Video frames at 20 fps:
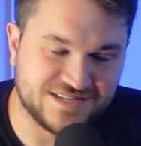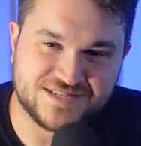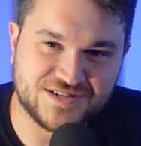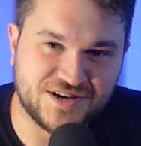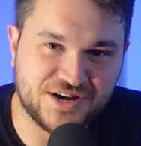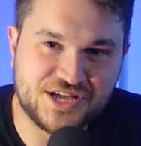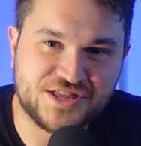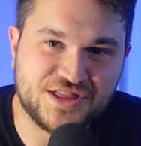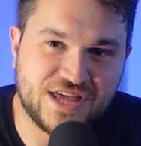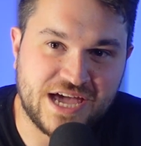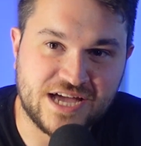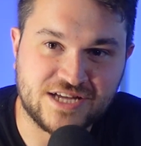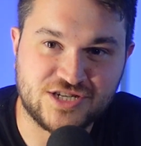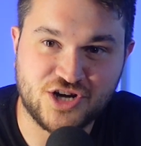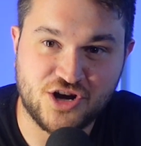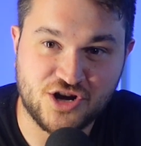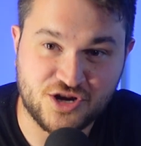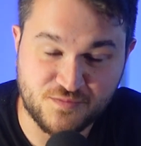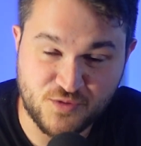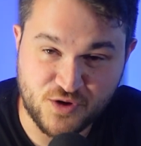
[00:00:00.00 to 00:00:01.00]
Sonic the
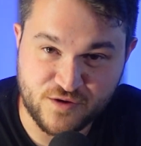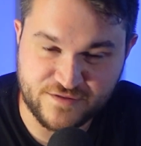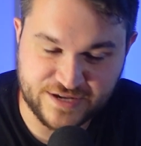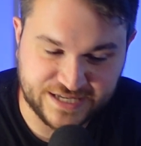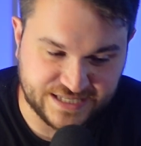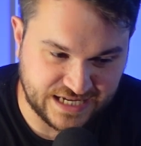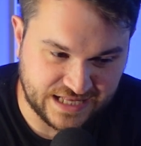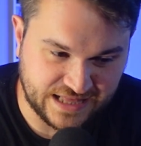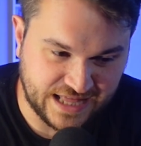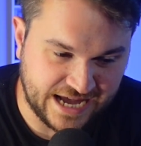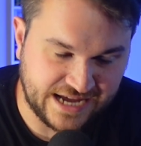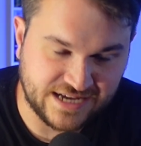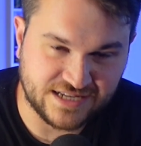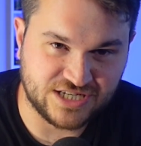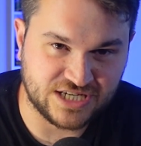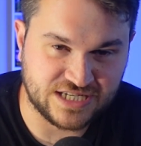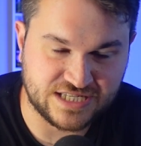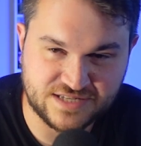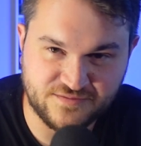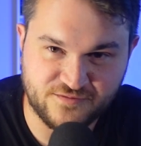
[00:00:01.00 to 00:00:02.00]
Hedgehog movies are like
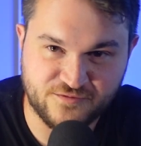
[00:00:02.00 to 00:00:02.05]
just